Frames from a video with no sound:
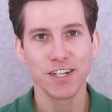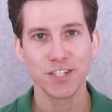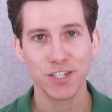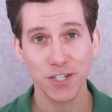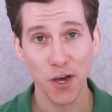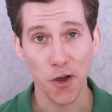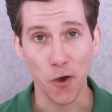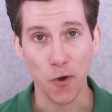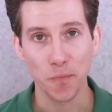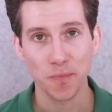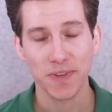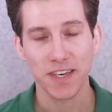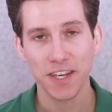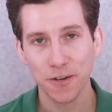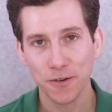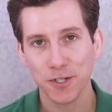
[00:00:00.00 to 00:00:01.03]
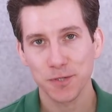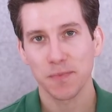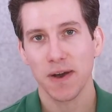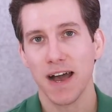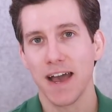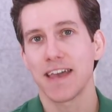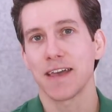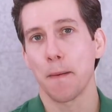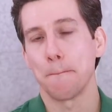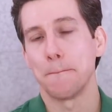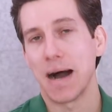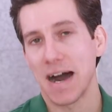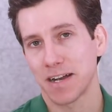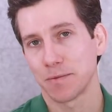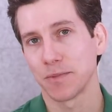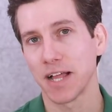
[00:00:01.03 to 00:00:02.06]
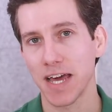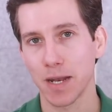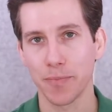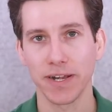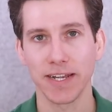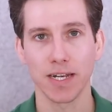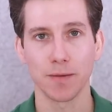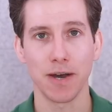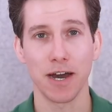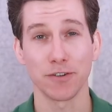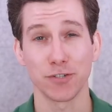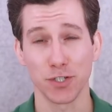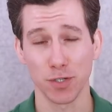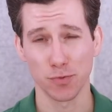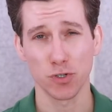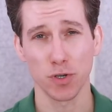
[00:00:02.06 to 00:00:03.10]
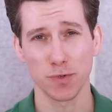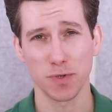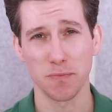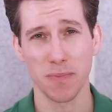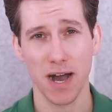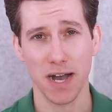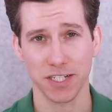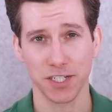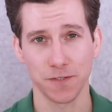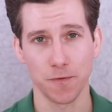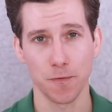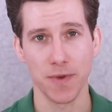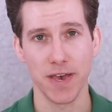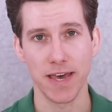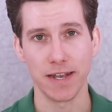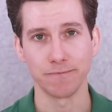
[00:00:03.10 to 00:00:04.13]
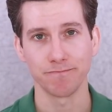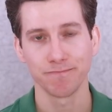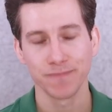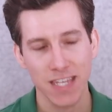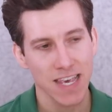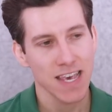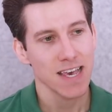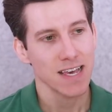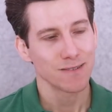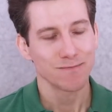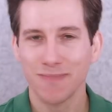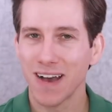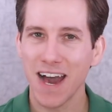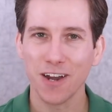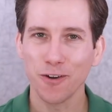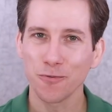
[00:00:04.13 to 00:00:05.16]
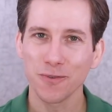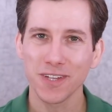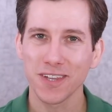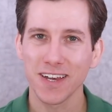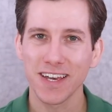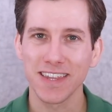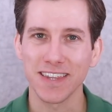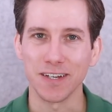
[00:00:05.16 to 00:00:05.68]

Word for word: So here is my bottom line opinion about subscription boxes for men. I don't really like